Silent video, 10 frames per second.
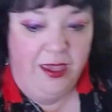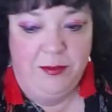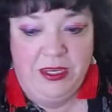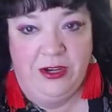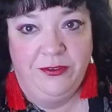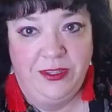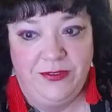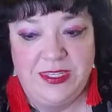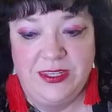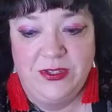Be careful of
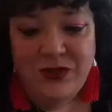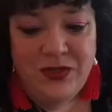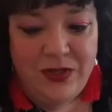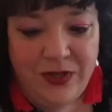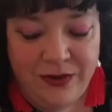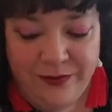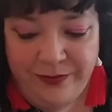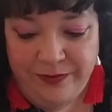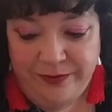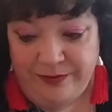the scissors.
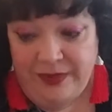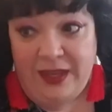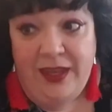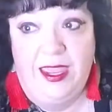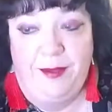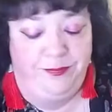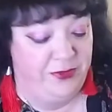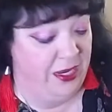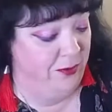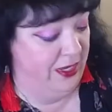There